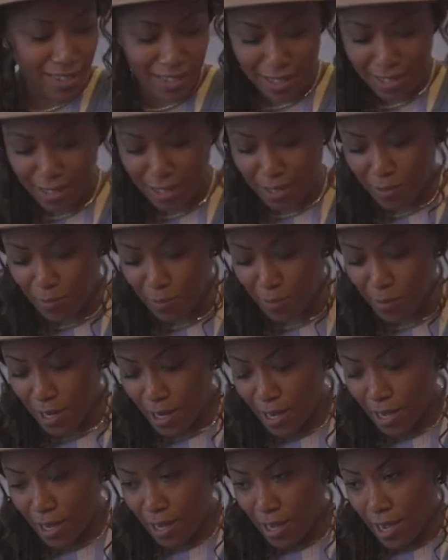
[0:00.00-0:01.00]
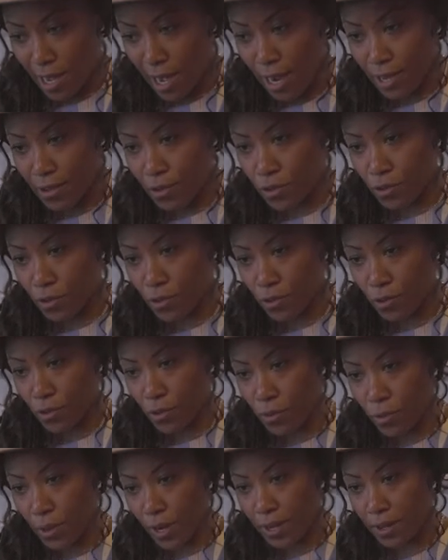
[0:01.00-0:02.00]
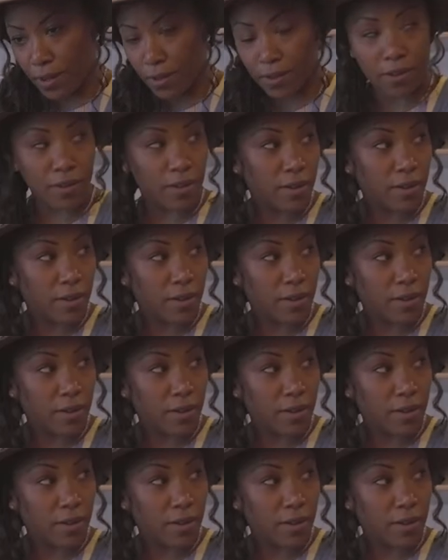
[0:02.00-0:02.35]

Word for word: Um, I do what I,